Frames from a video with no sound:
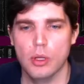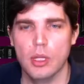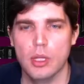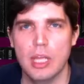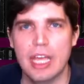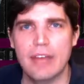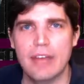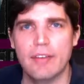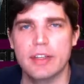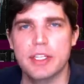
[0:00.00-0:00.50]

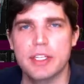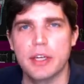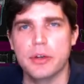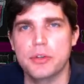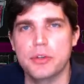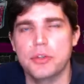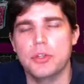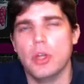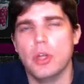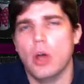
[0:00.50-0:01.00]
Hey, Alex here.
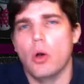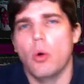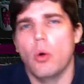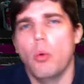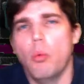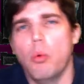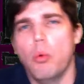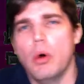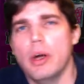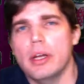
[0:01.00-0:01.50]
So
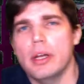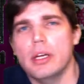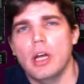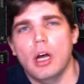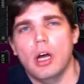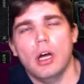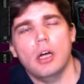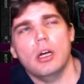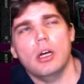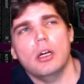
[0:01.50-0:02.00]
one
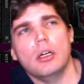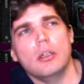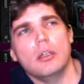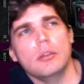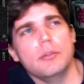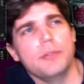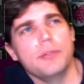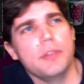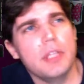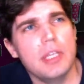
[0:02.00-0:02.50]

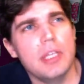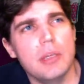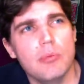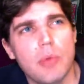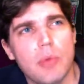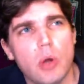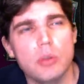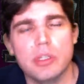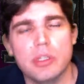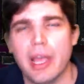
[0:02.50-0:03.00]
of the
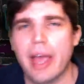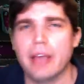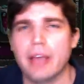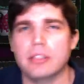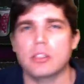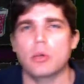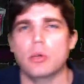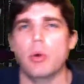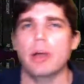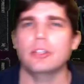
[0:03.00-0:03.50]
most
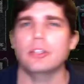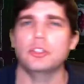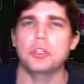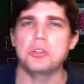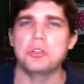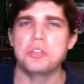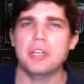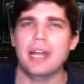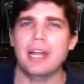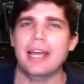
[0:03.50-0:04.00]
asked
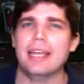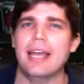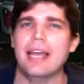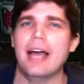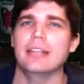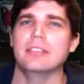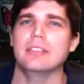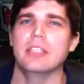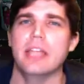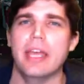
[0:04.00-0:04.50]
questions that I
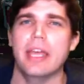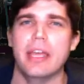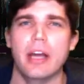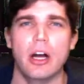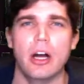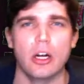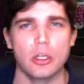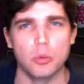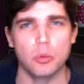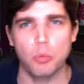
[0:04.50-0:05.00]
got today
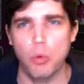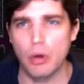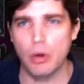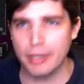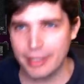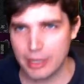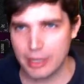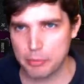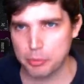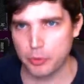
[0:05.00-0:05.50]
are what
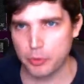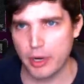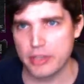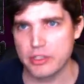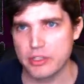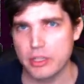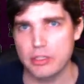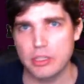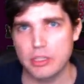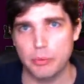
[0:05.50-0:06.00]
in the
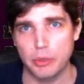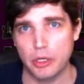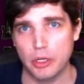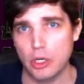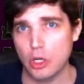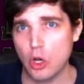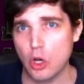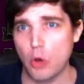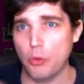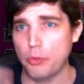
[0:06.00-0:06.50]
presents? And we're going
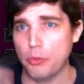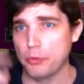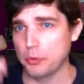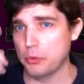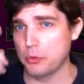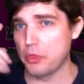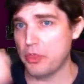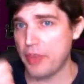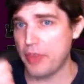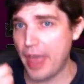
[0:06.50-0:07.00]
to go
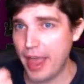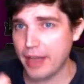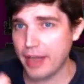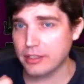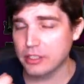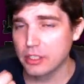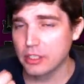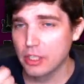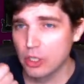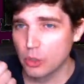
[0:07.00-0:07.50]
through
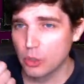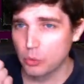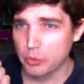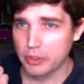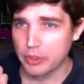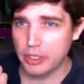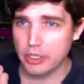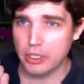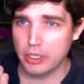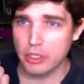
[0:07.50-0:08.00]
that. We're
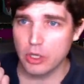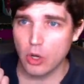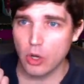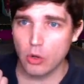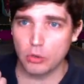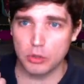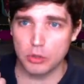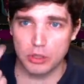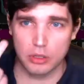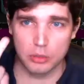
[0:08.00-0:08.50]
going to
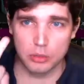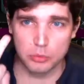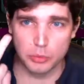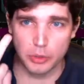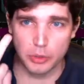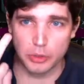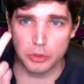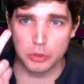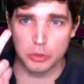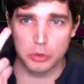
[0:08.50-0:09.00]
go
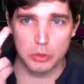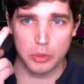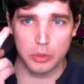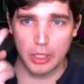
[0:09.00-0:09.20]
through